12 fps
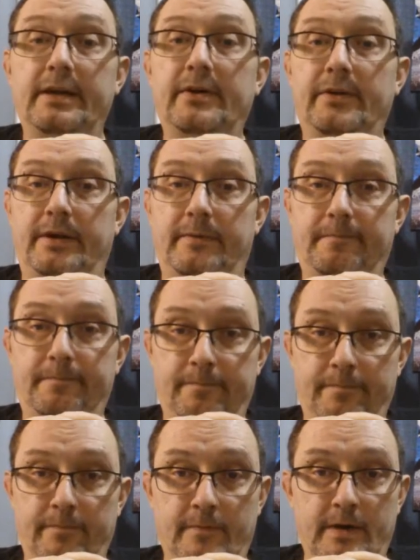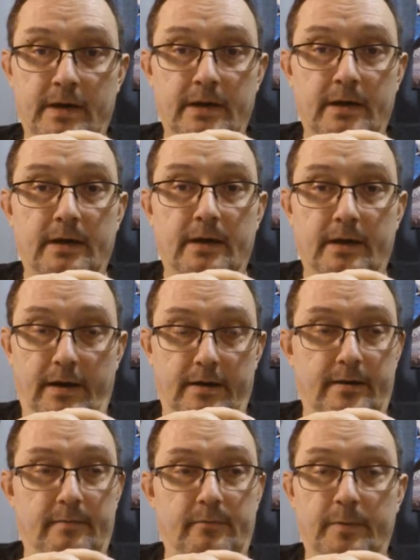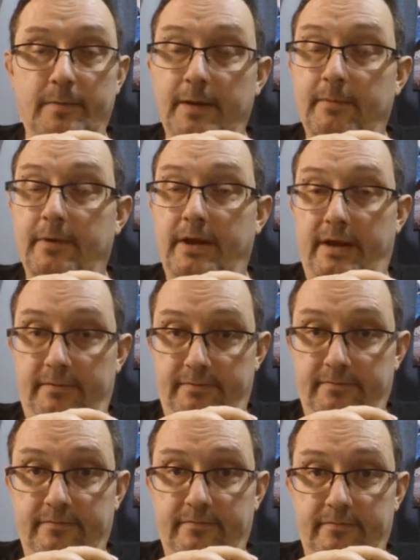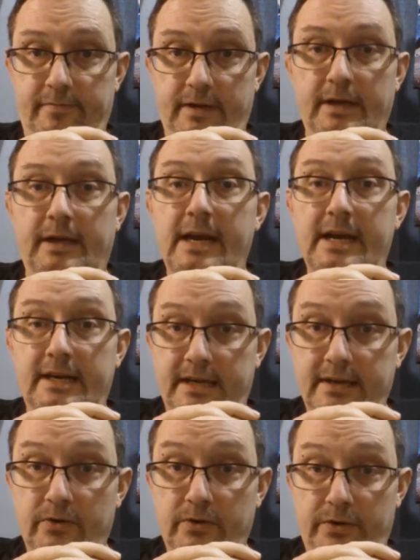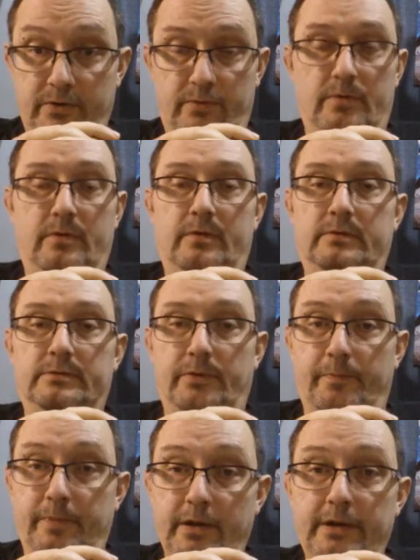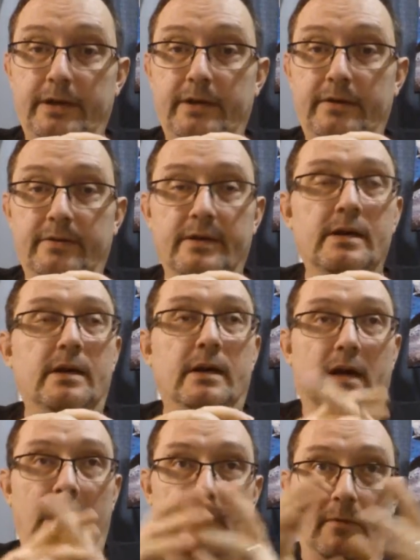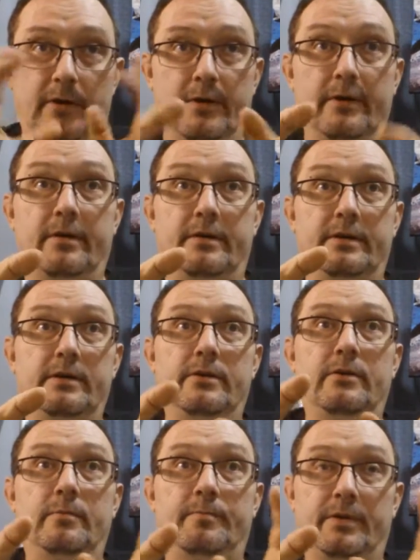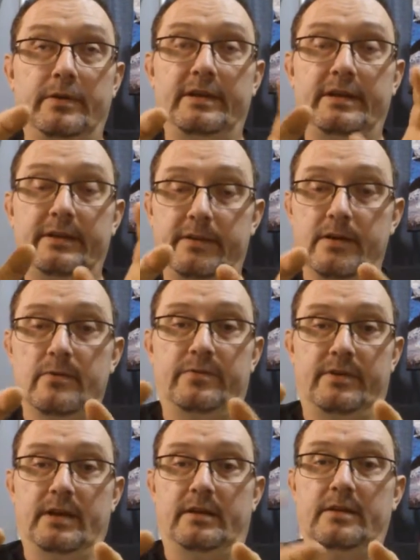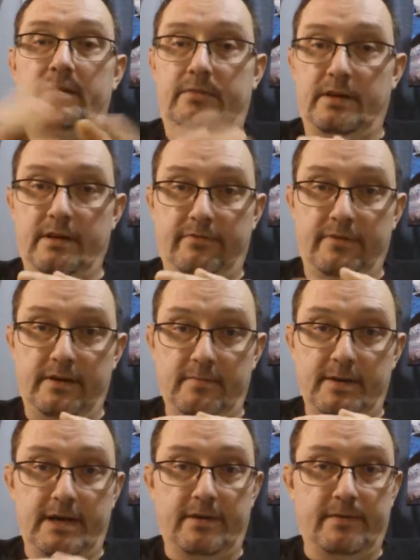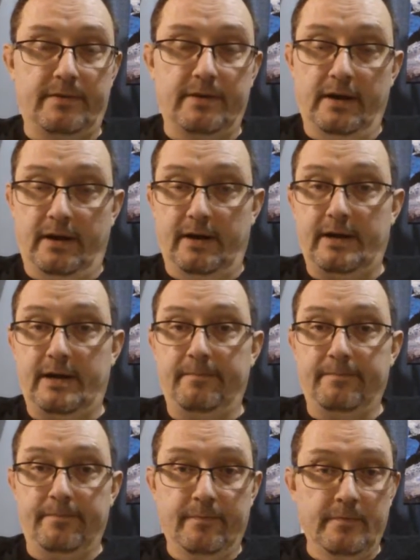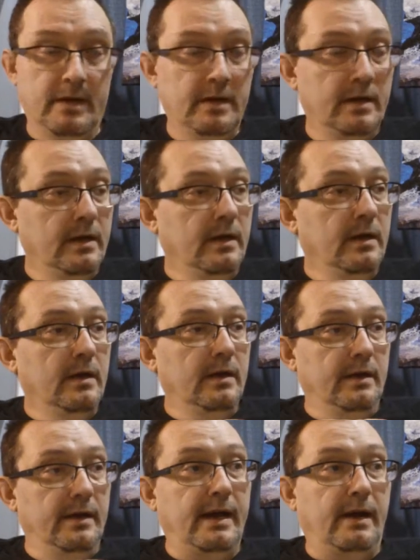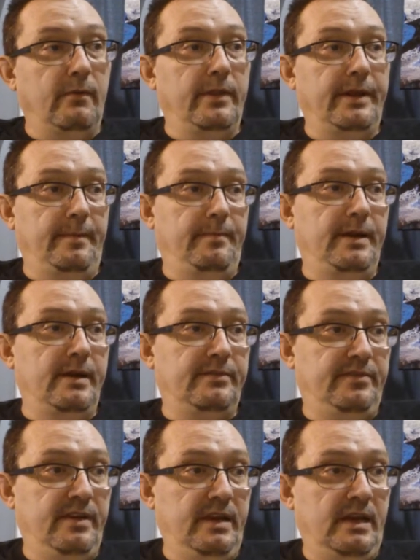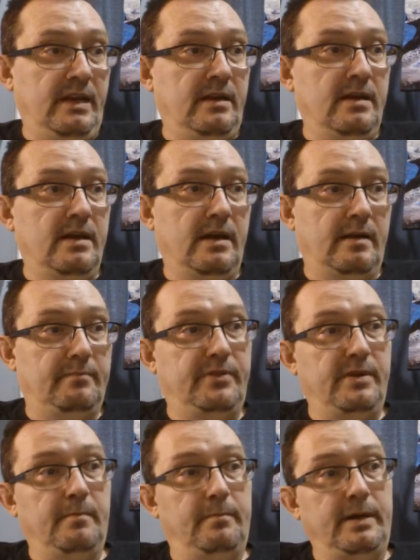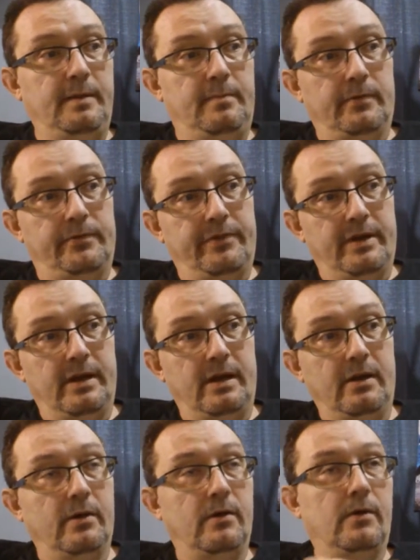kill you. Remember that. It can kill you. So please, I'm urging you, please don't stick this stuff in your mouth. All right? Now, with that being said, I'm seeing people say,